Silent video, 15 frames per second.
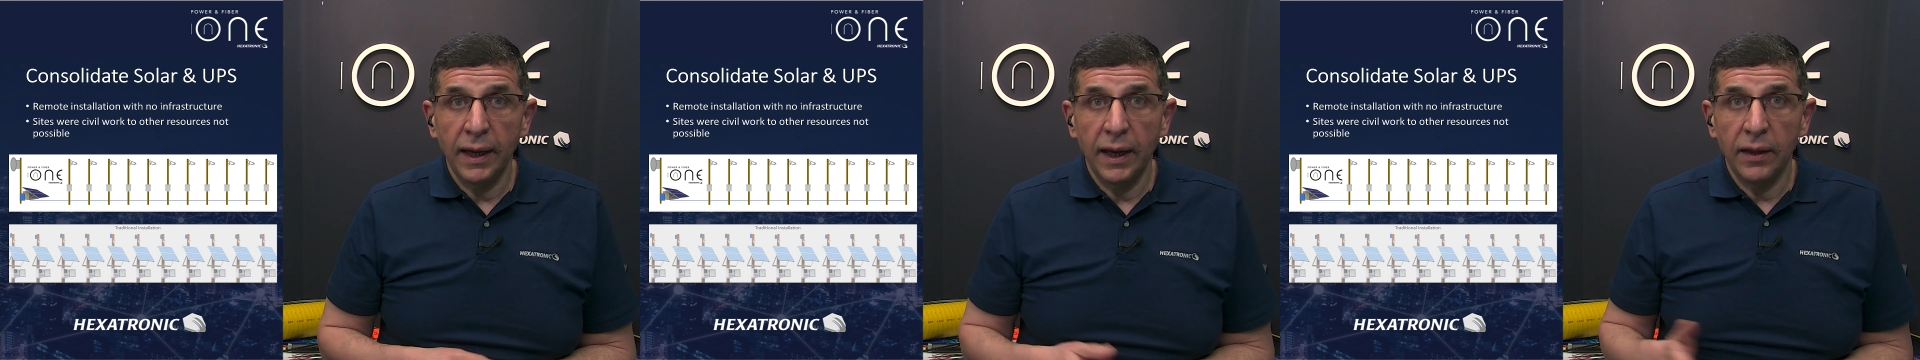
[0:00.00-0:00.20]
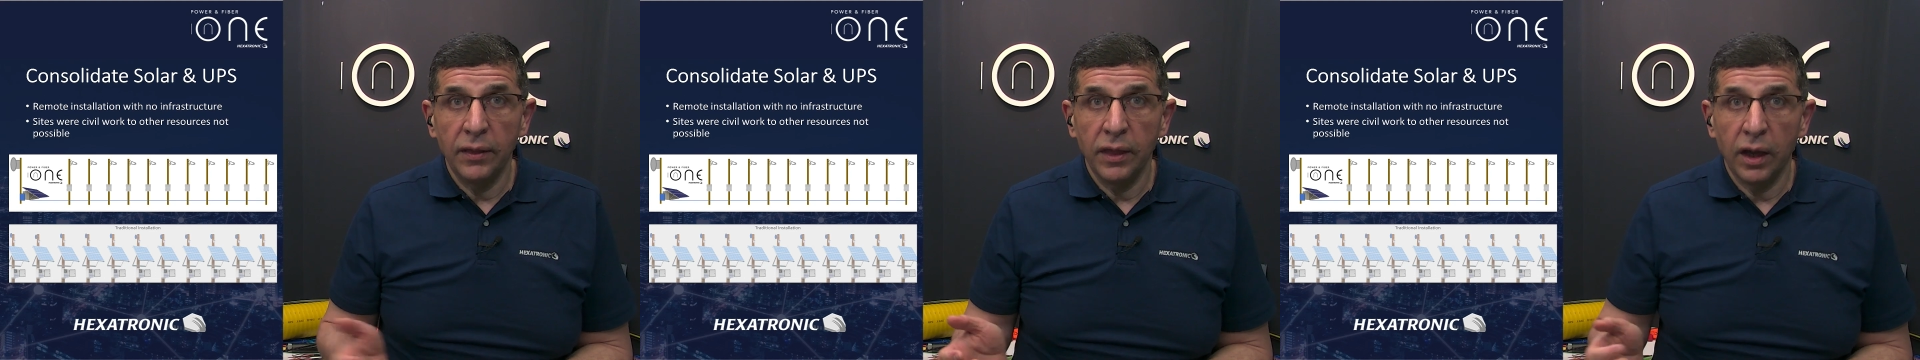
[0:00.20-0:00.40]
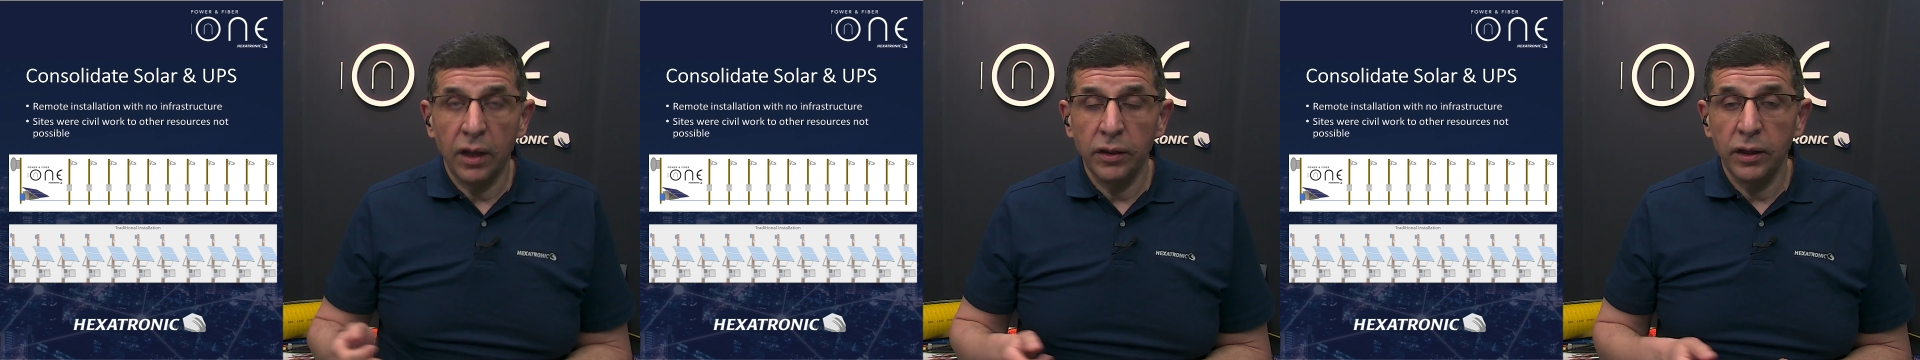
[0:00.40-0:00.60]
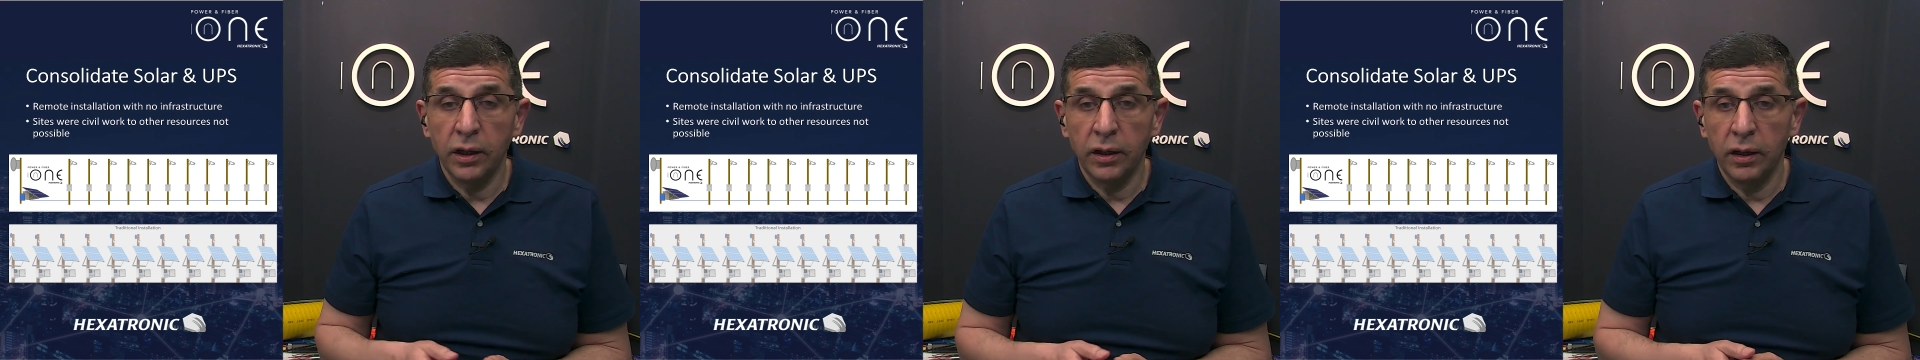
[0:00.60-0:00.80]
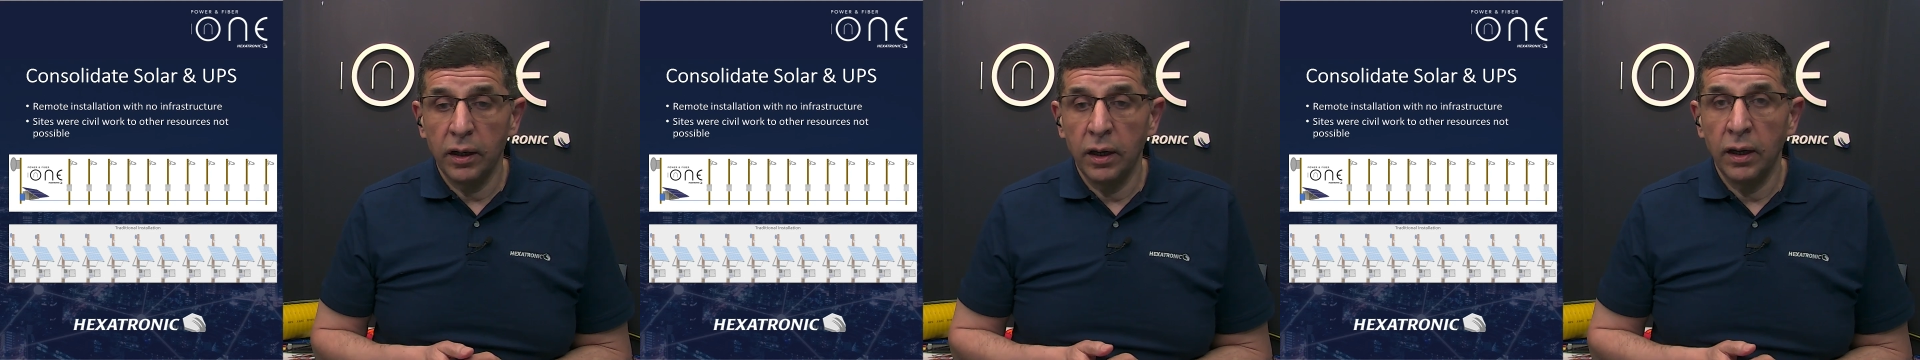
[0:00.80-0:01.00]
and the
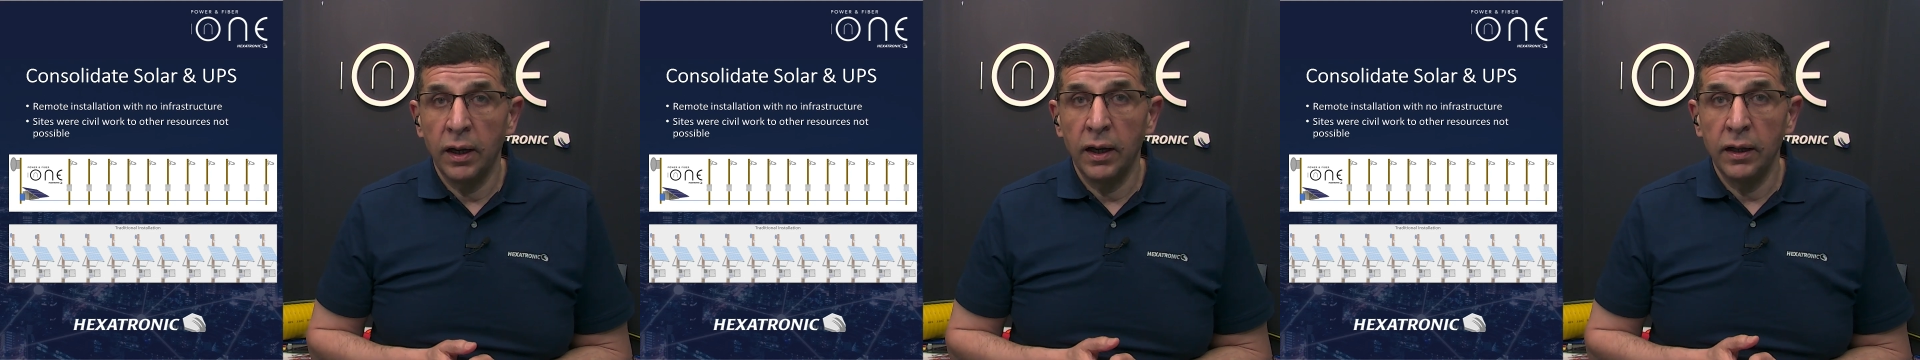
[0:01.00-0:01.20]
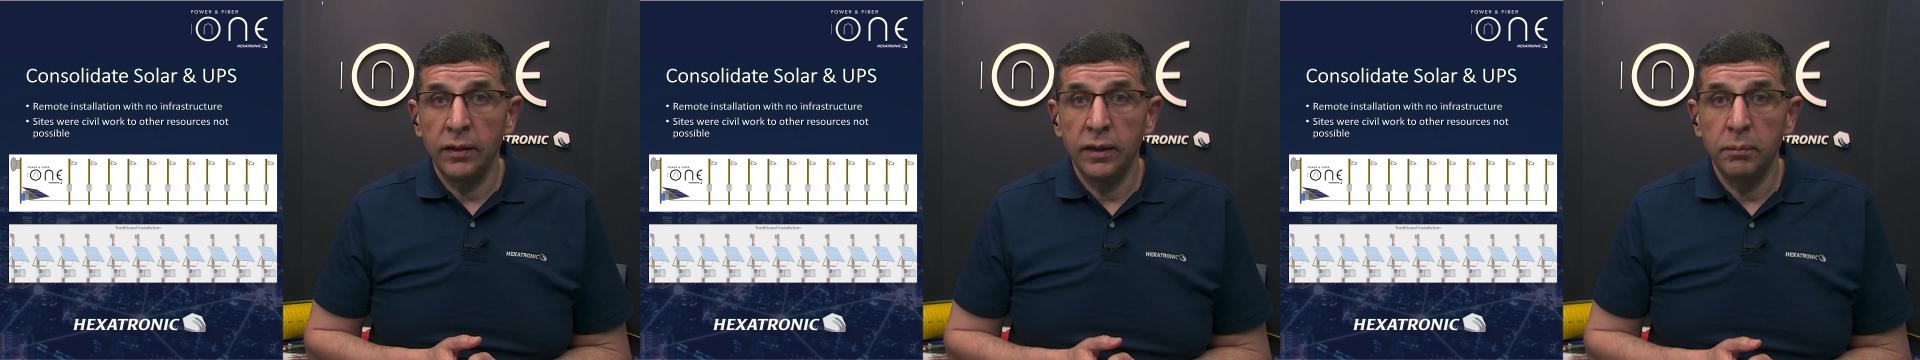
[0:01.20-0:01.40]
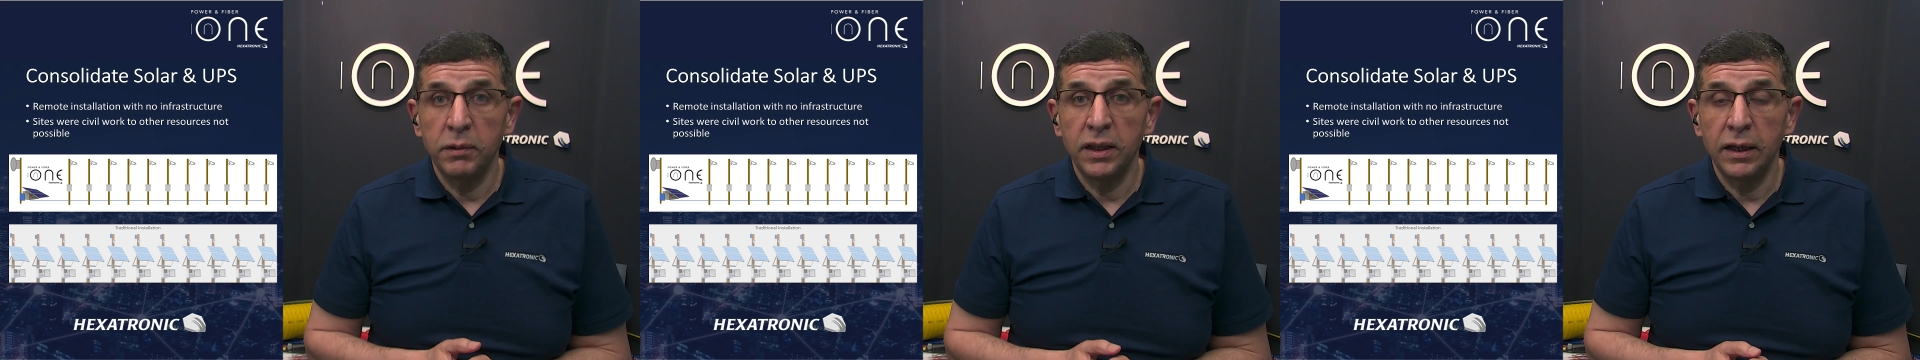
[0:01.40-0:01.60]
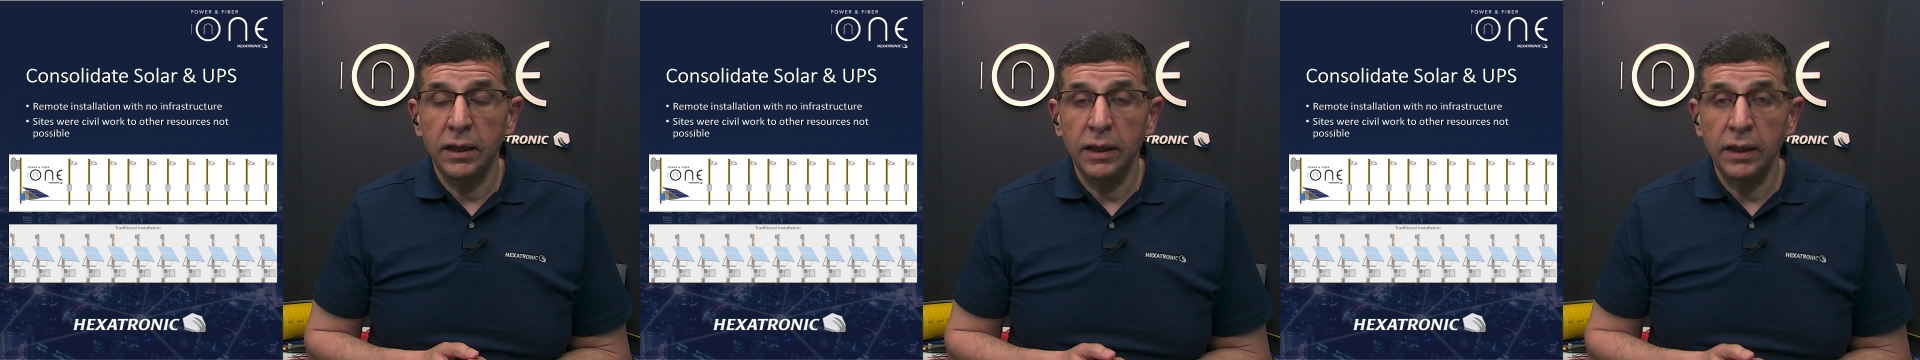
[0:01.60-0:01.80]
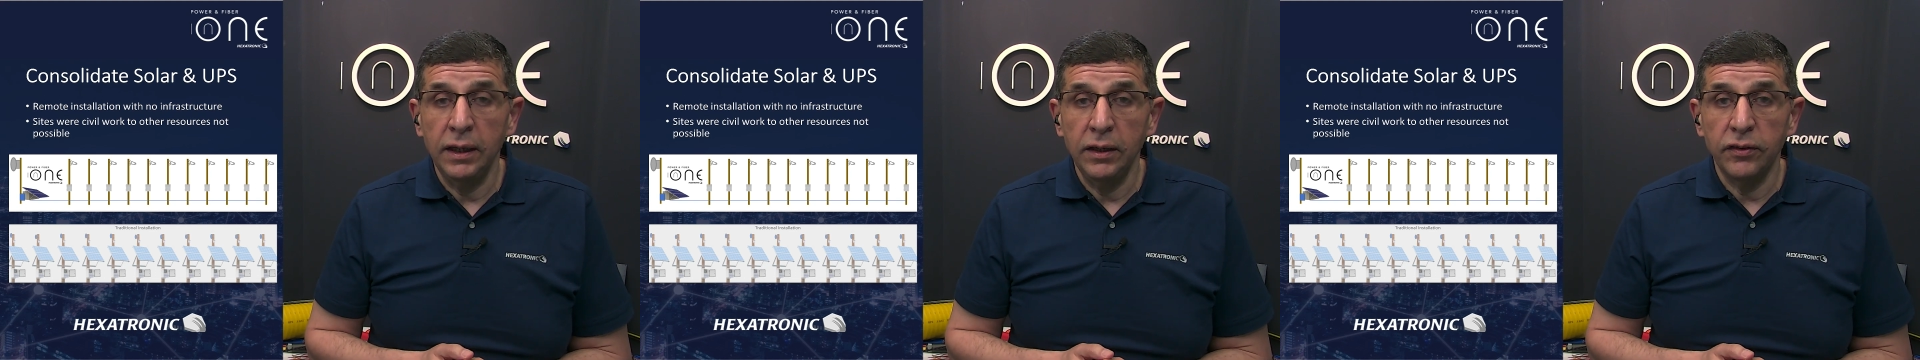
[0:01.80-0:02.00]
other in the Middle
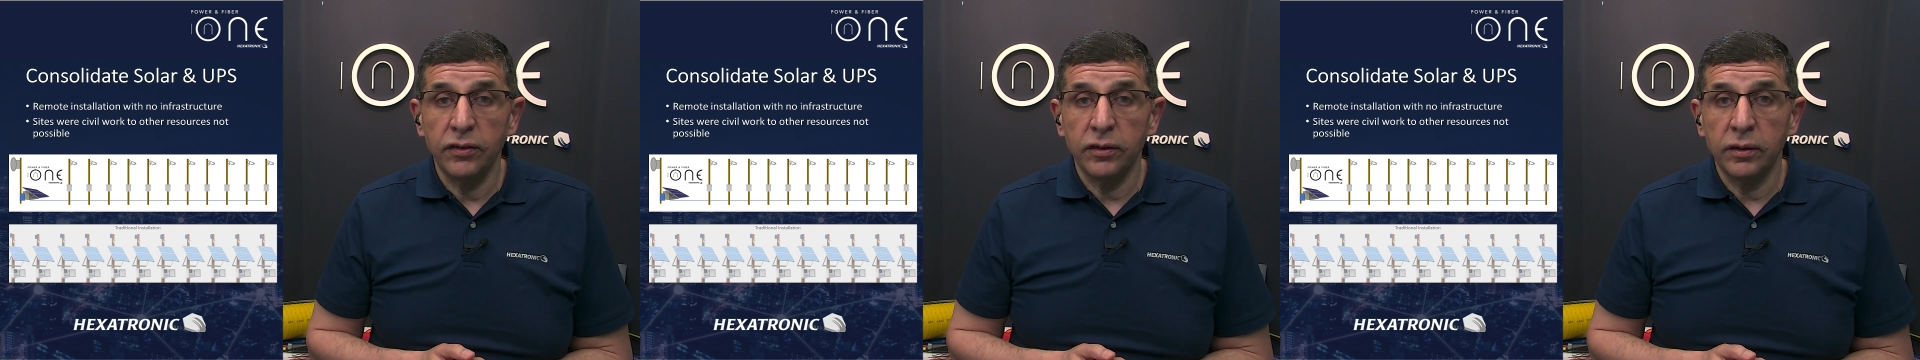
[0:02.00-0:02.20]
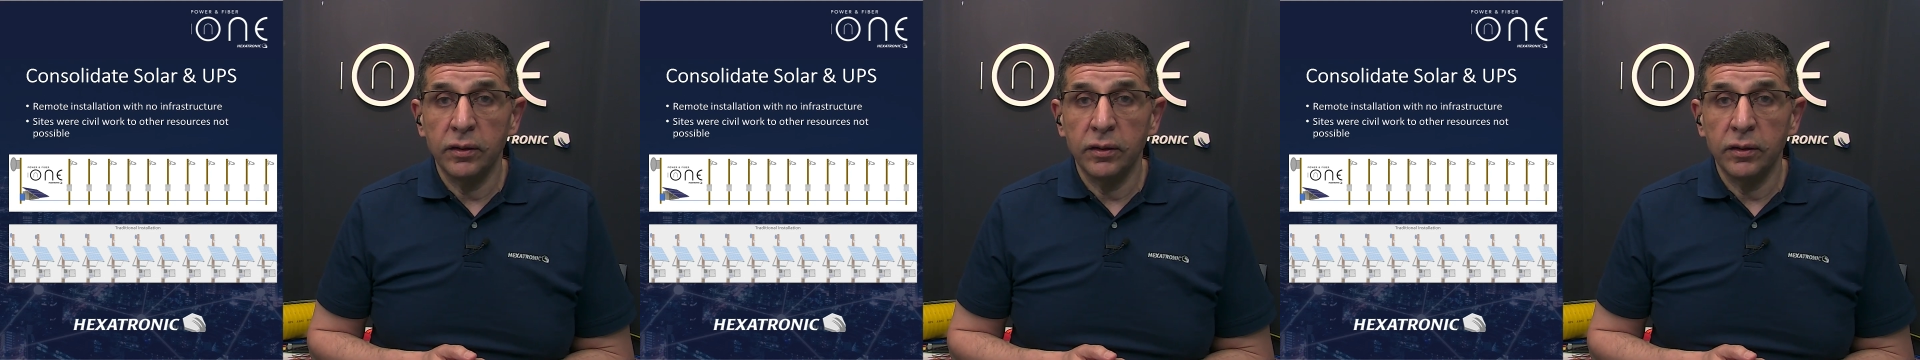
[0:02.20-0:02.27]
East,